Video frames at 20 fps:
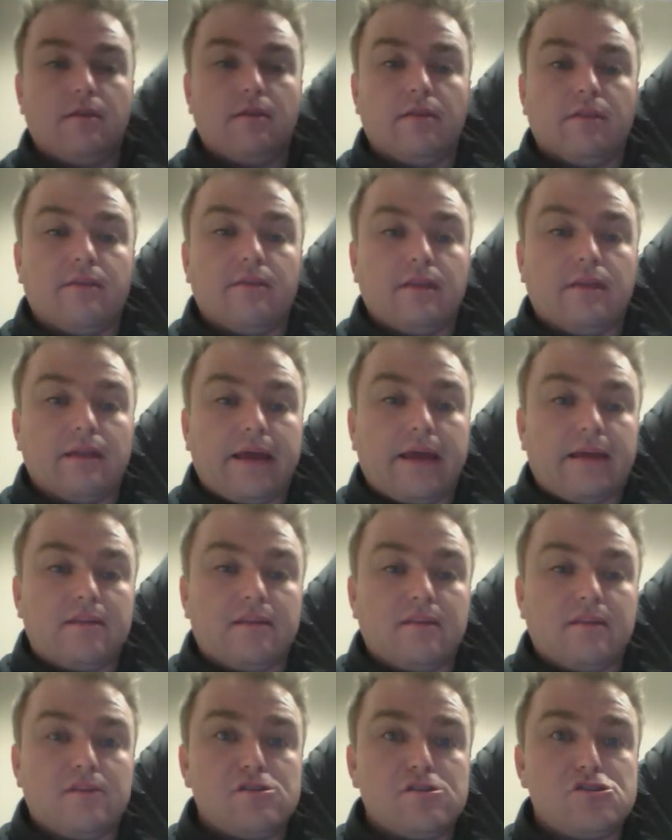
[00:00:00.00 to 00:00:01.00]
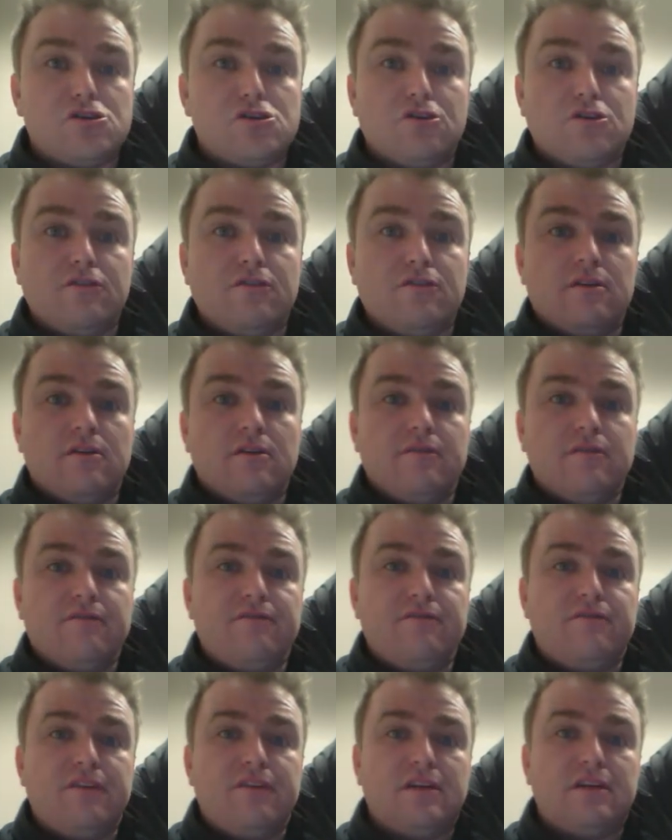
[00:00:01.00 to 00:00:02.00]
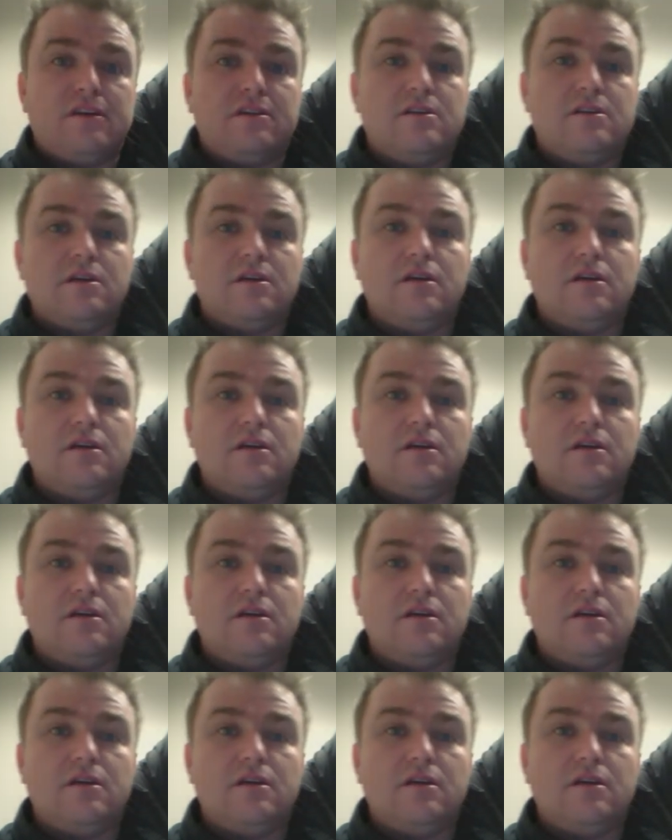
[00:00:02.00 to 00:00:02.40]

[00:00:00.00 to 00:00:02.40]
the length of the shoe fitted